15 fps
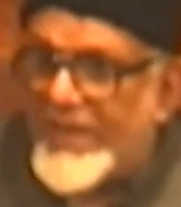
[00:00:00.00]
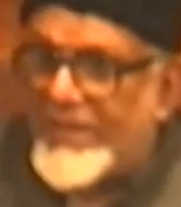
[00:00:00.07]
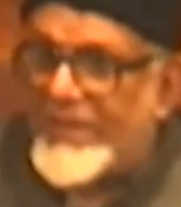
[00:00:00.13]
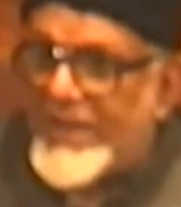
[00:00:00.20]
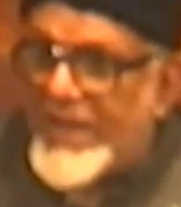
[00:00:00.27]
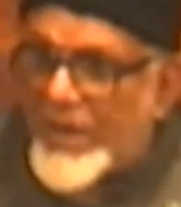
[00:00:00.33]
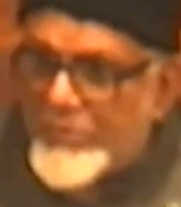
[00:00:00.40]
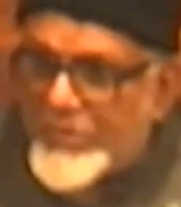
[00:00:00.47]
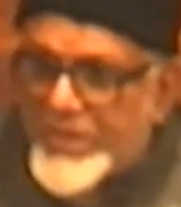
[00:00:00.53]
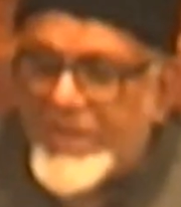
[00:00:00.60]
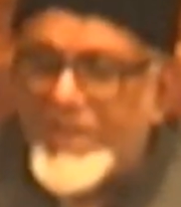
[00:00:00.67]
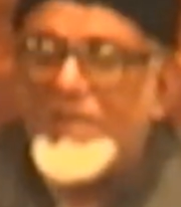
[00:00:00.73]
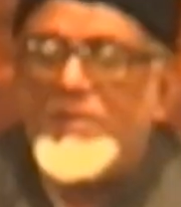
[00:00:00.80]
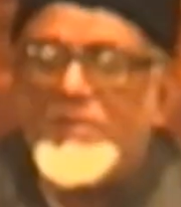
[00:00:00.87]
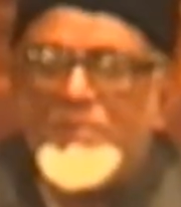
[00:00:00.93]
Zuhud and
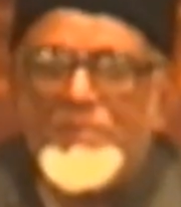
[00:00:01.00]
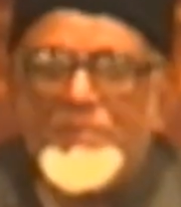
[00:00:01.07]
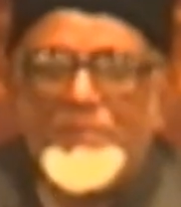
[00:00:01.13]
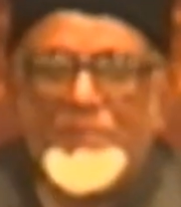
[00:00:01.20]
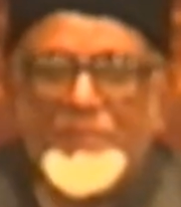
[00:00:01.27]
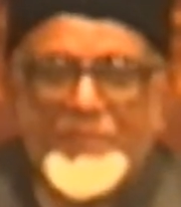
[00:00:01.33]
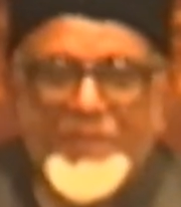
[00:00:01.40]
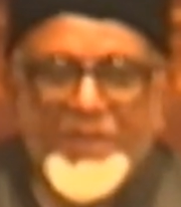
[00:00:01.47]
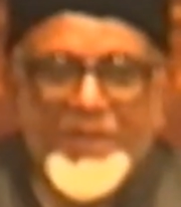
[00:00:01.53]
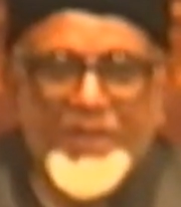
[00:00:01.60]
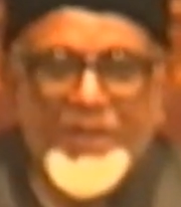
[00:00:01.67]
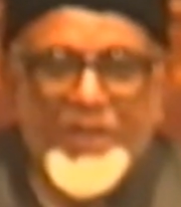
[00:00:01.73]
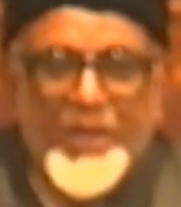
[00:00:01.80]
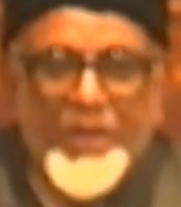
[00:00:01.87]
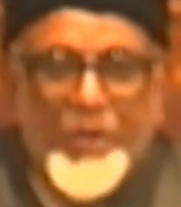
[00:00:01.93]
renouncing,
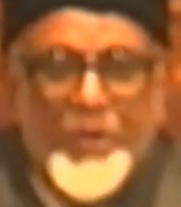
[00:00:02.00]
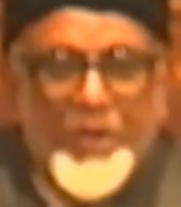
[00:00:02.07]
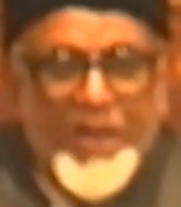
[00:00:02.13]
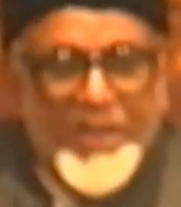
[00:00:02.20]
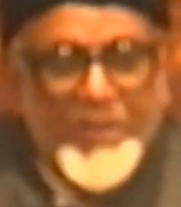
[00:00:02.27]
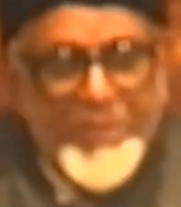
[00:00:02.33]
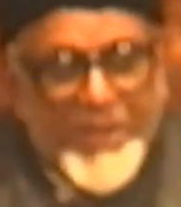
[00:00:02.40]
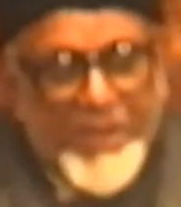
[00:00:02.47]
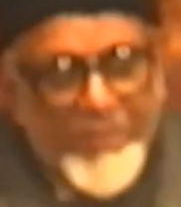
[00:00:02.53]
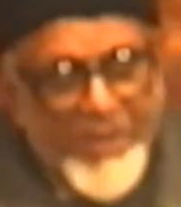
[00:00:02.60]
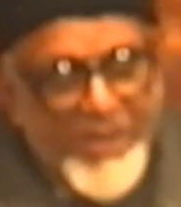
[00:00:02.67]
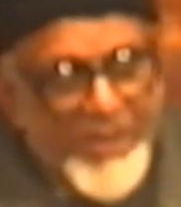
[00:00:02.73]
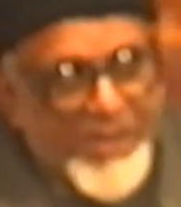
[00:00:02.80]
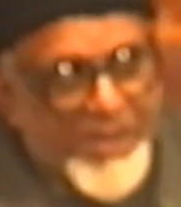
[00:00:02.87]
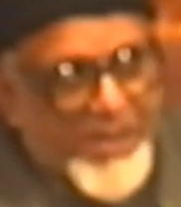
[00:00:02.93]
or
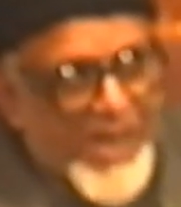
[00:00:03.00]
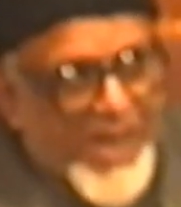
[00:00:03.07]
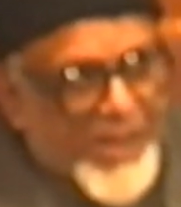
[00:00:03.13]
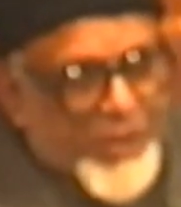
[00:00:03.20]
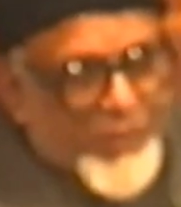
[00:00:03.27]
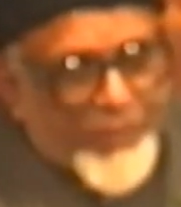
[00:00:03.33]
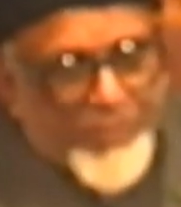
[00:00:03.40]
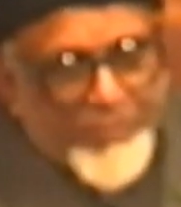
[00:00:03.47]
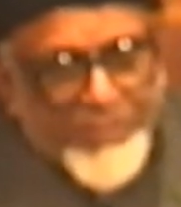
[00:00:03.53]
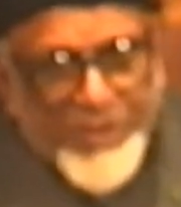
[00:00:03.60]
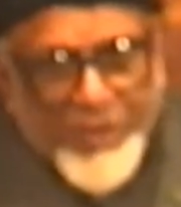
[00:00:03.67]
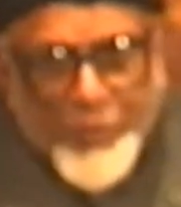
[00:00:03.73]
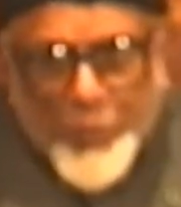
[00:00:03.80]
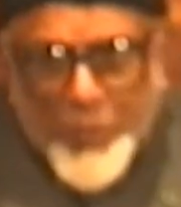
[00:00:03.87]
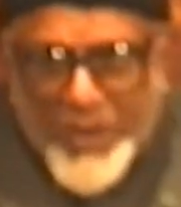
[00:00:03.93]
rather becoming
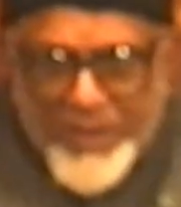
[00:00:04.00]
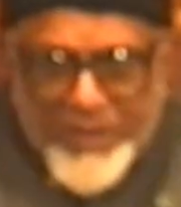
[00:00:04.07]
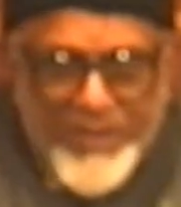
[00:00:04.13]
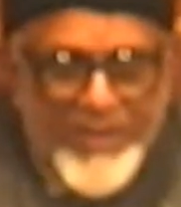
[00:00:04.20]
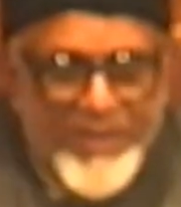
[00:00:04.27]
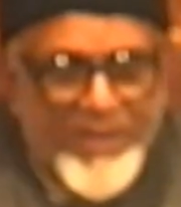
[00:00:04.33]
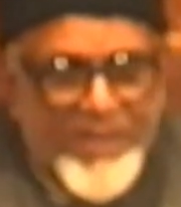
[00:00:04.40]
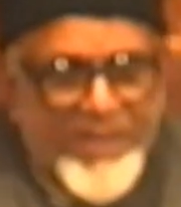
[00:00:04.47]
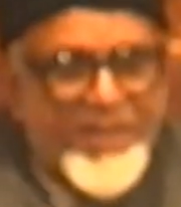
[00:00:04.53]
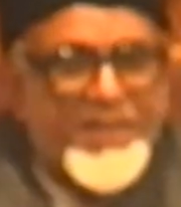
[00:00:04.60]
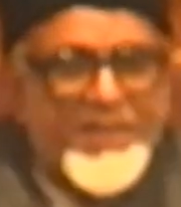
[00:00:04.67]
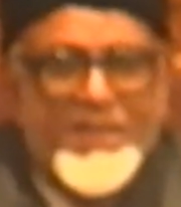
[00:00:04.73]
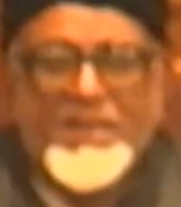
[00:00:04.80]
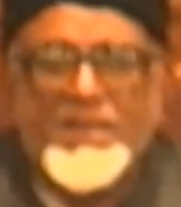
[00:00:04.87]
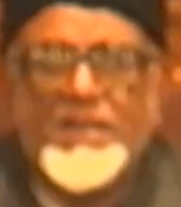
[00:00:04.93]
detached from this
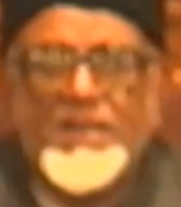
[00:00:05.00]
worldly